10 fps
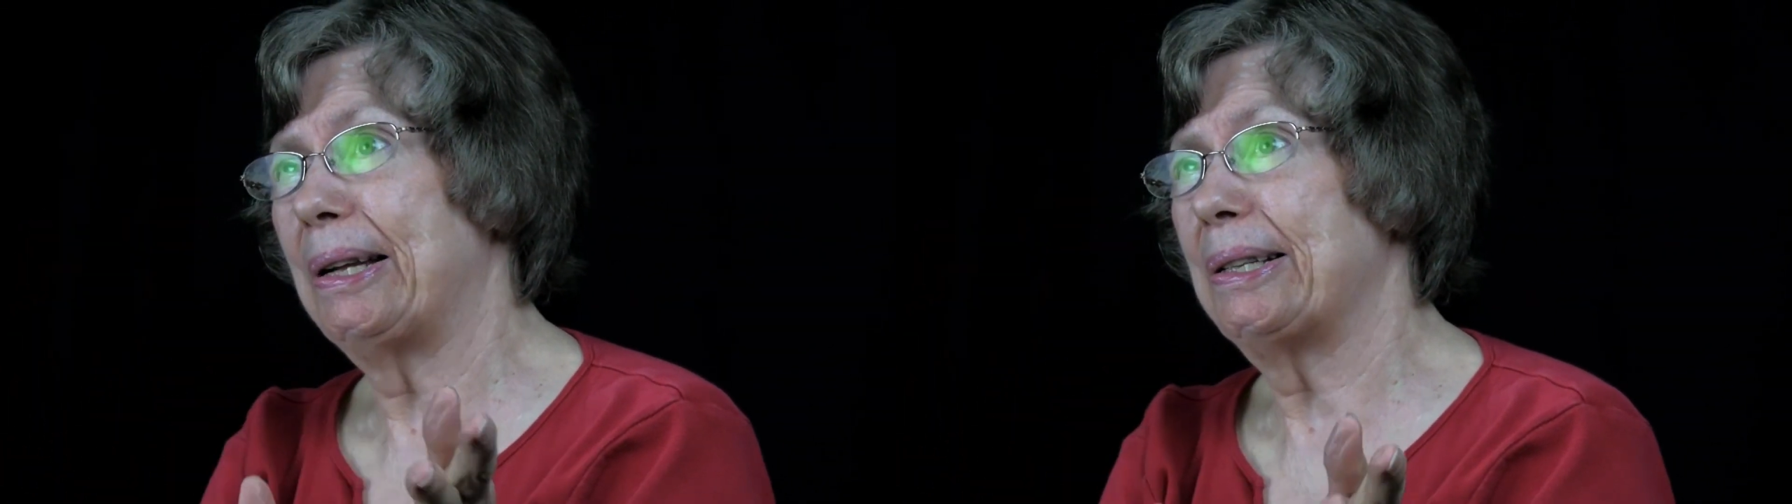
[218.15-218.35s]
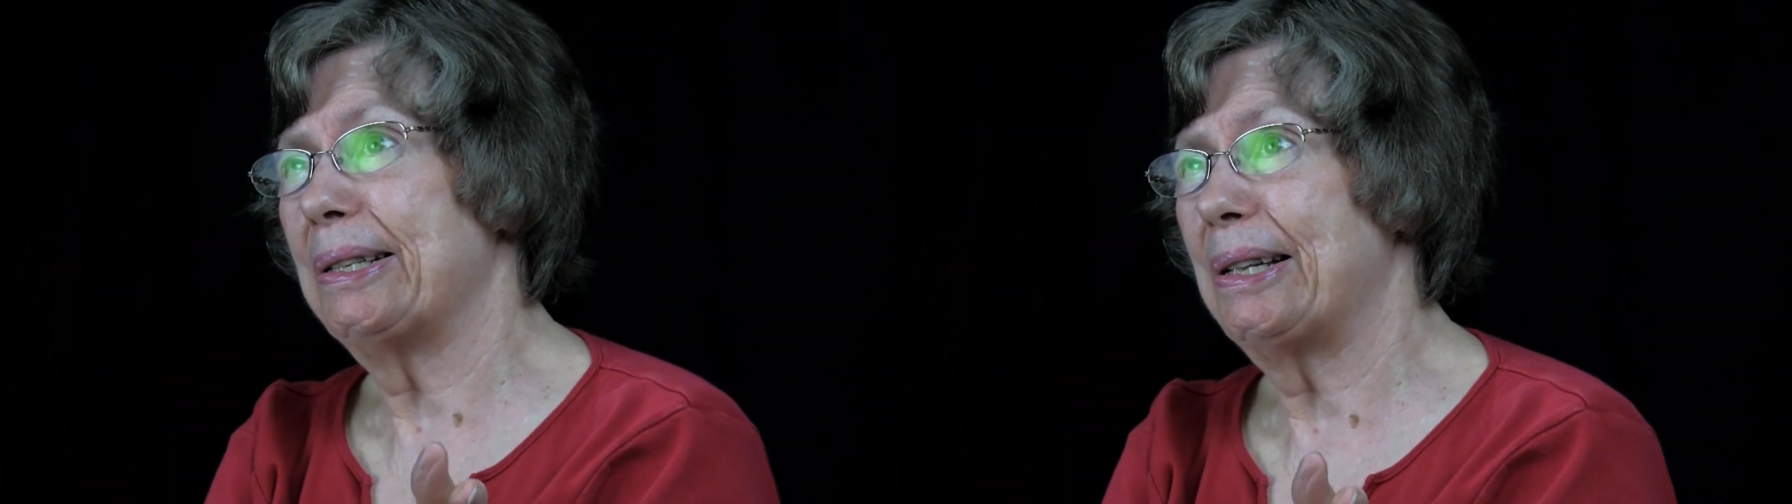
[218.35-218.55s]

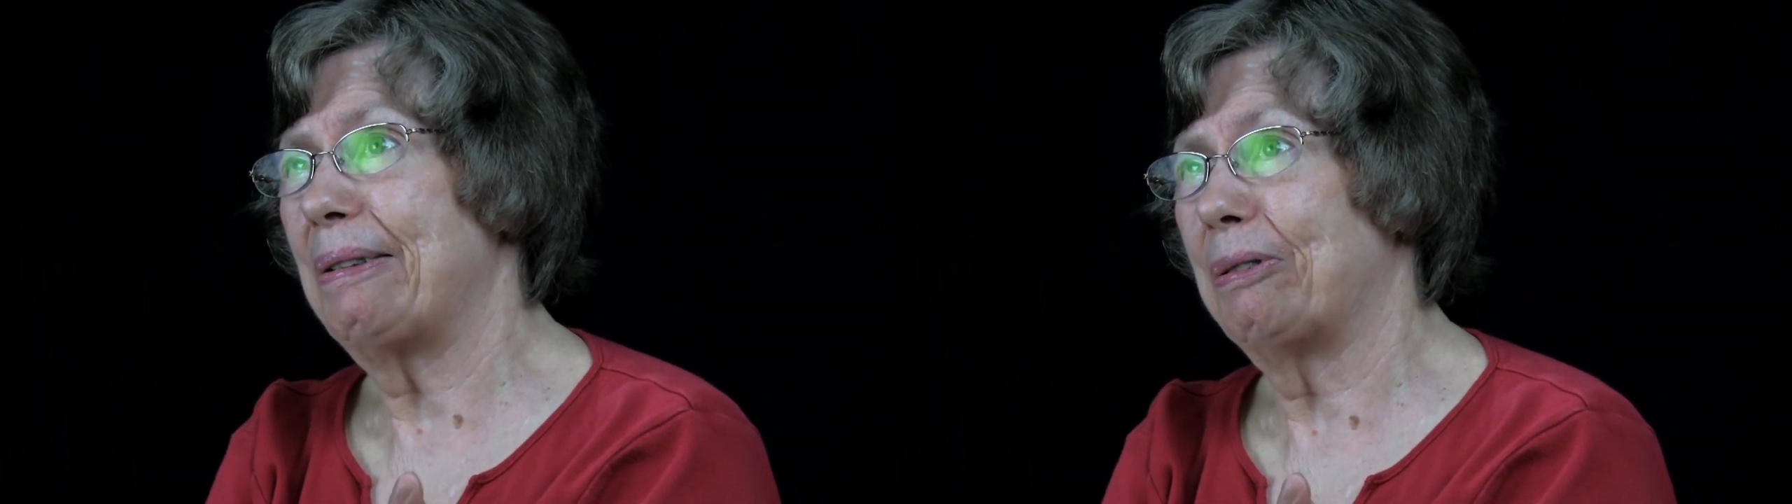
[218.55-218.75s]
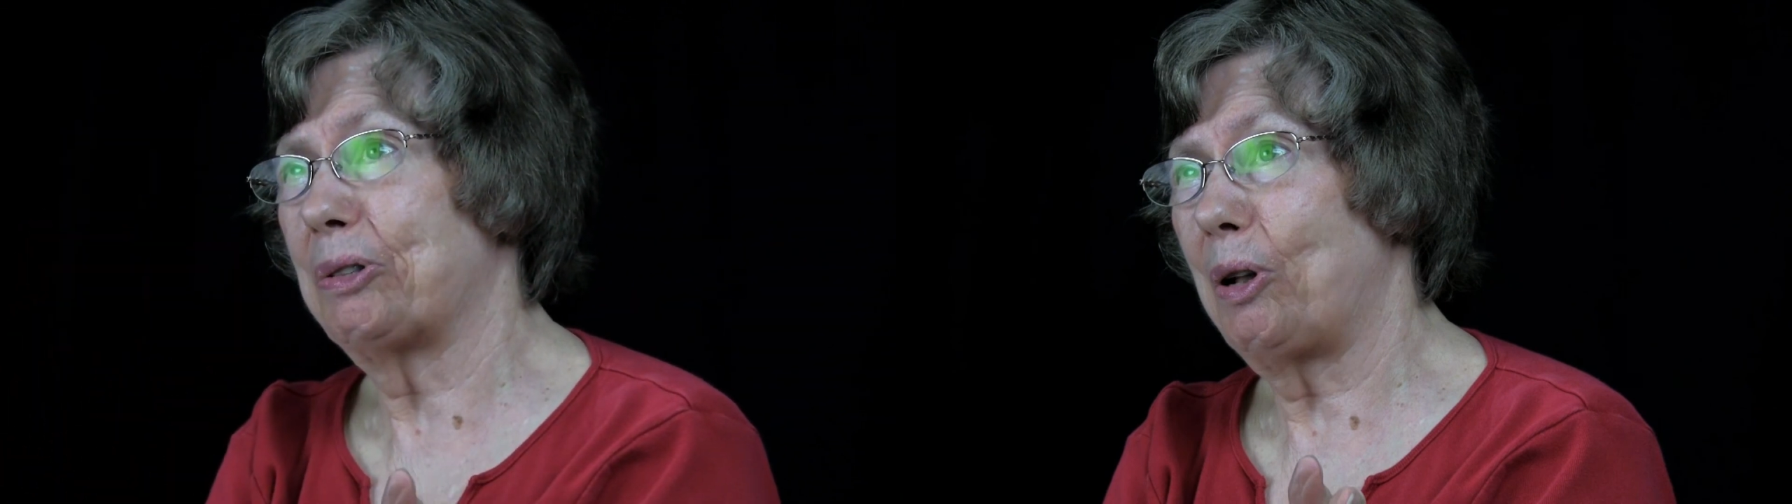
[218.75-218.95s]
I didn't
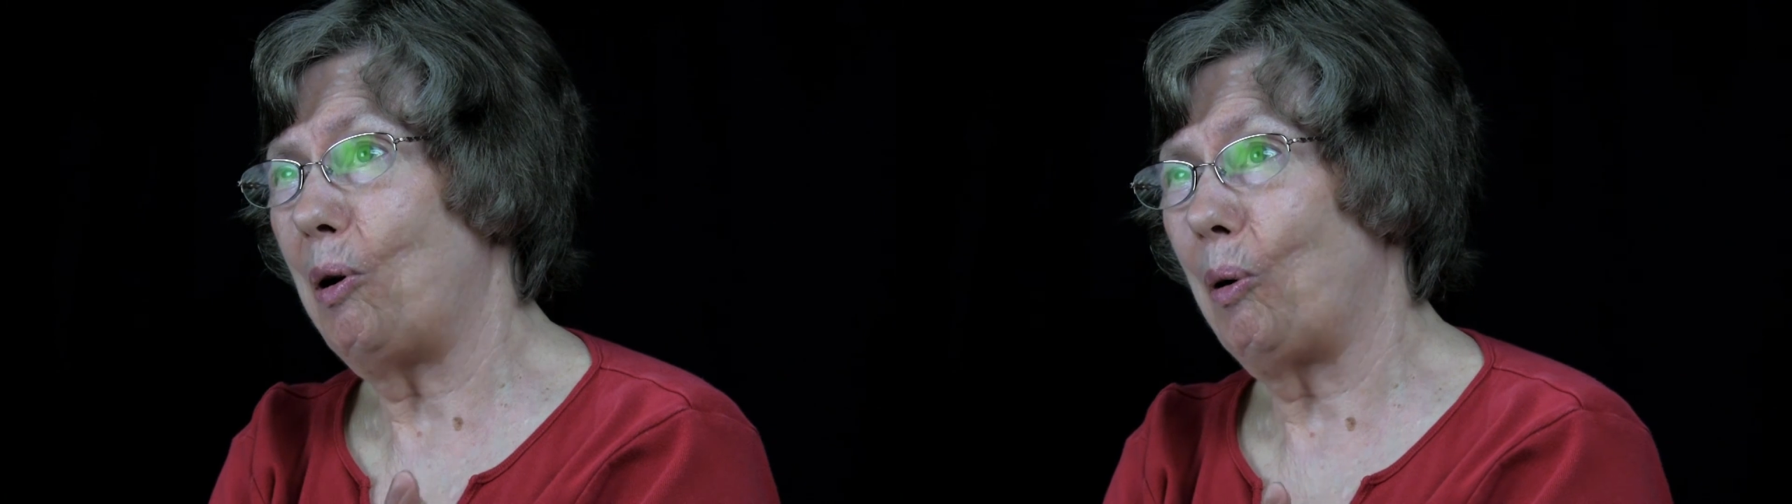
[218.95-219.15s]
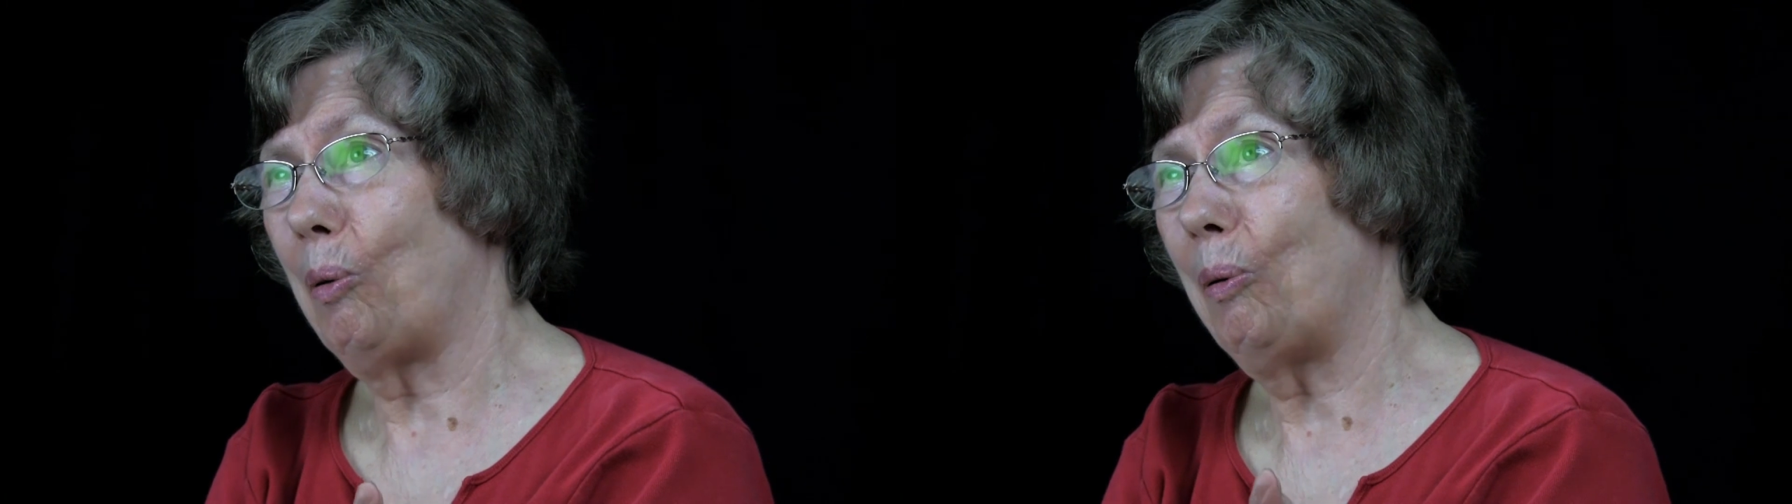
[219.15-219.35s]
even
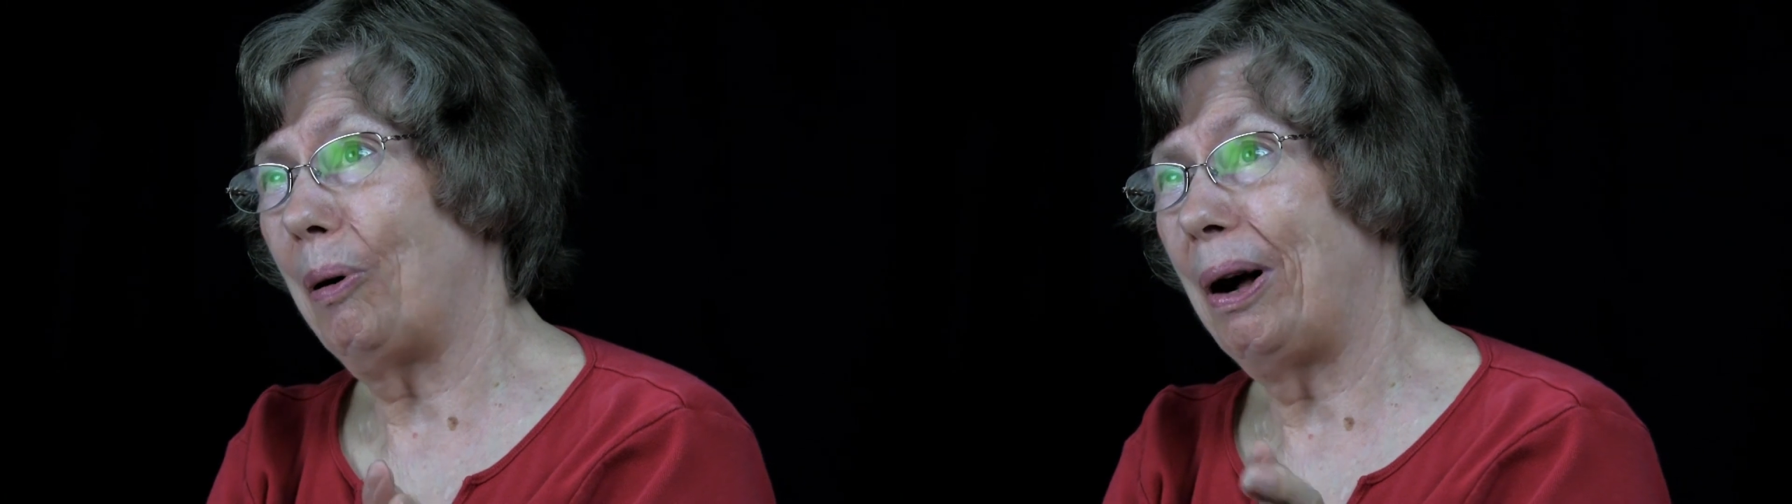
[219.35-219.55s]
know